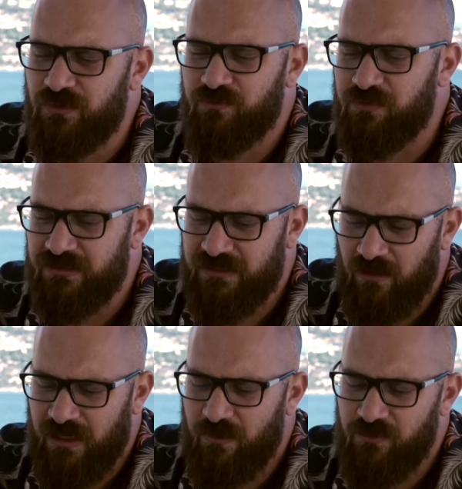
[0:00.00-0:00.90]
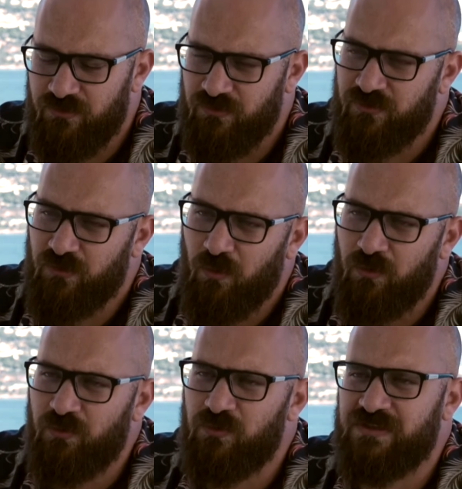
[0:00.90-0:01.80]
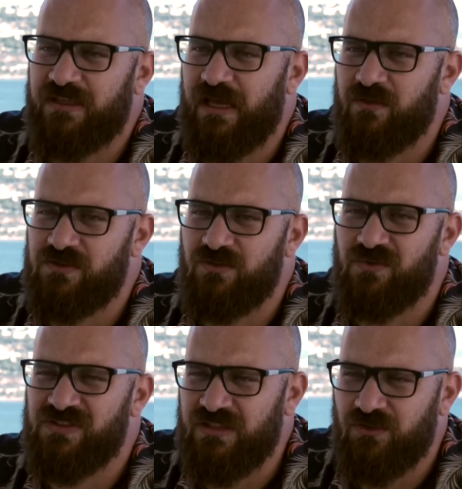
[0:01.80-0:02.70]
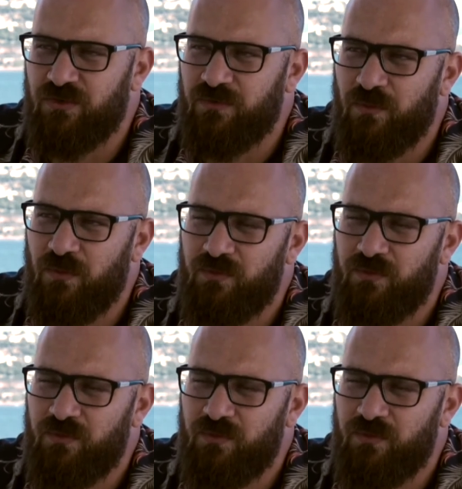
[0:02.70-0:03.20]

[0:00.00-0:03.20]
which will allow you to store those accounts into a secure vault